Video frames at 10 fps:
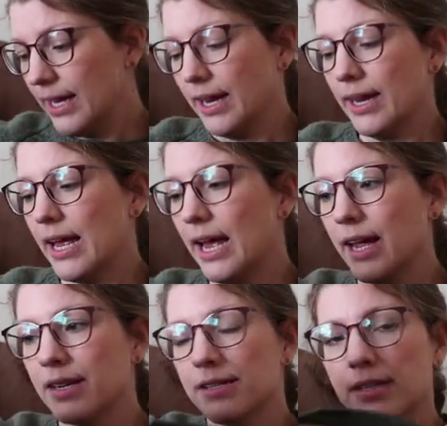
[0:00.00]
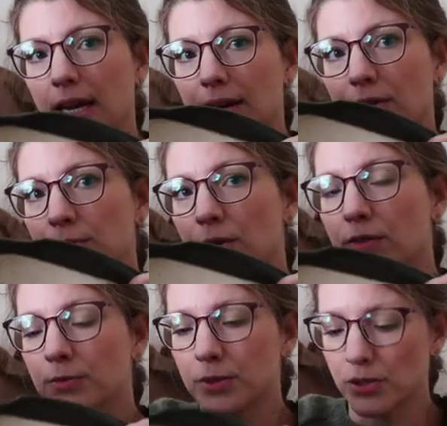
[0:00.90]
It has a
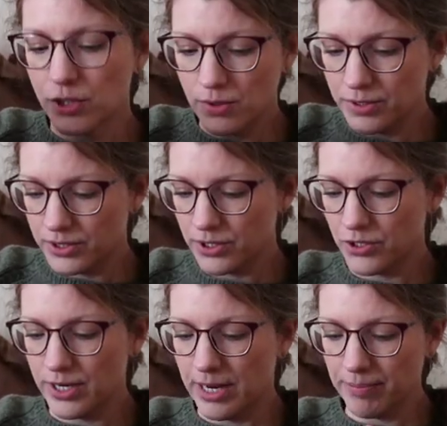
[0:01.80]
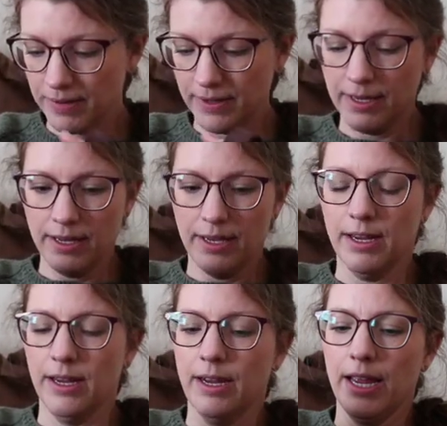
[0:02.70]
removable shoulder strap.
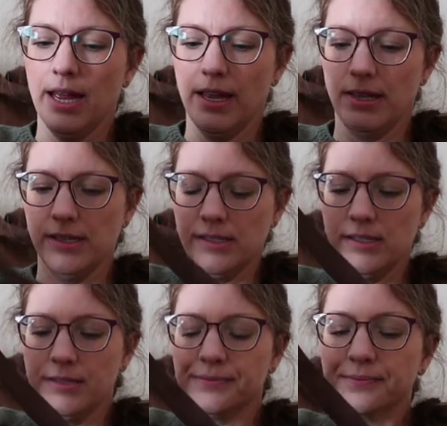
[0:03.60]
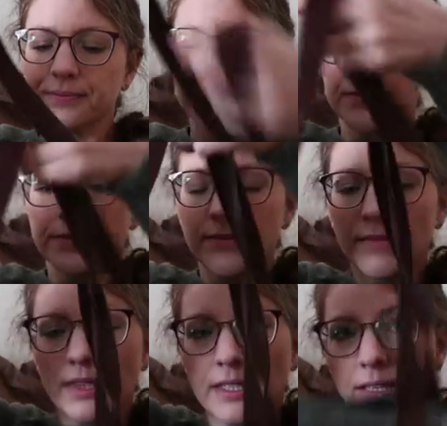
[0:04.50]
It has
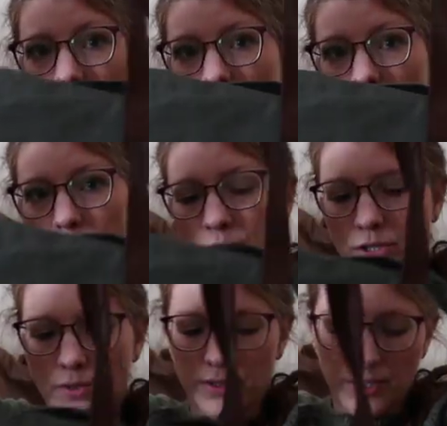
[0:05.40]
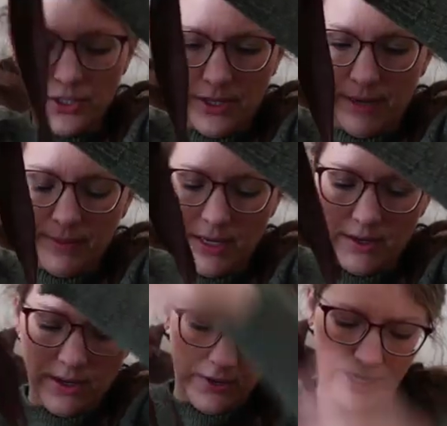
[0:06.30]
the double shoulder strap
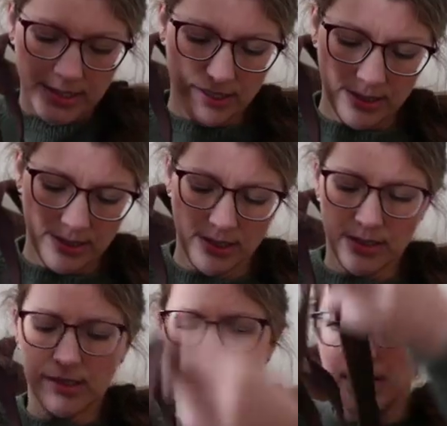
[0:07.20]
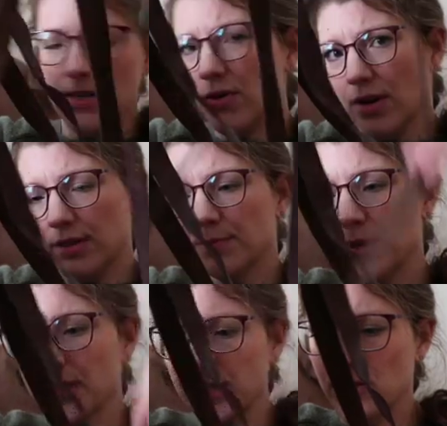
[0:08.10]
here. I guess this is the
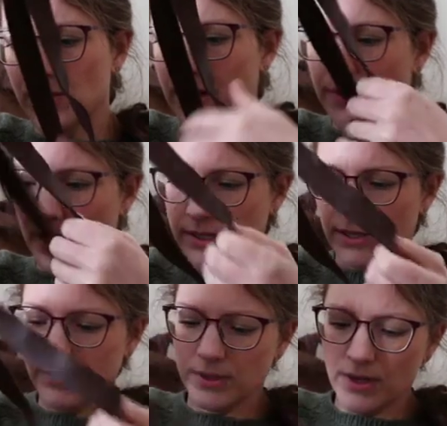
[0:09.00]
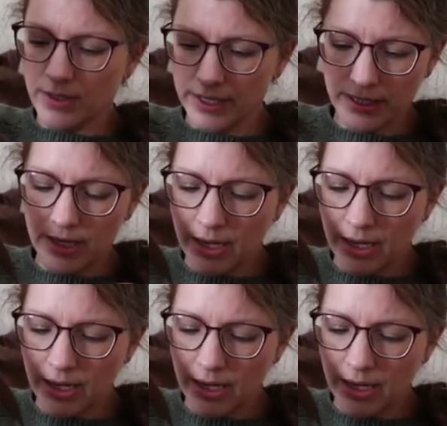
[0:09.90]
crossbody strap as I would call it.